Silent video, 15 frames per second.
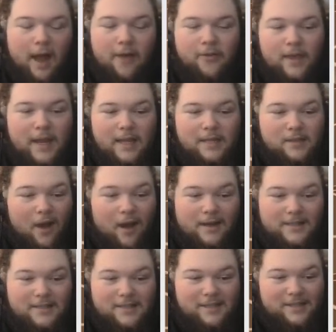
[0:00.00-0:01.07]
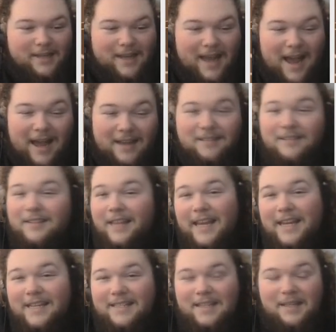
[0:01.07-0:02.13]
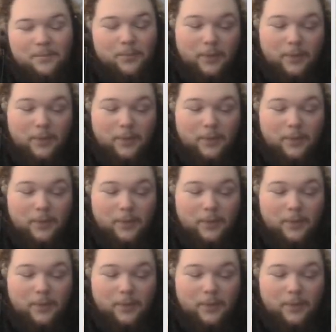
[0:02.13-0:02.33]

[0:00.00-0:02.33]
I think it's honestly kinda lazy,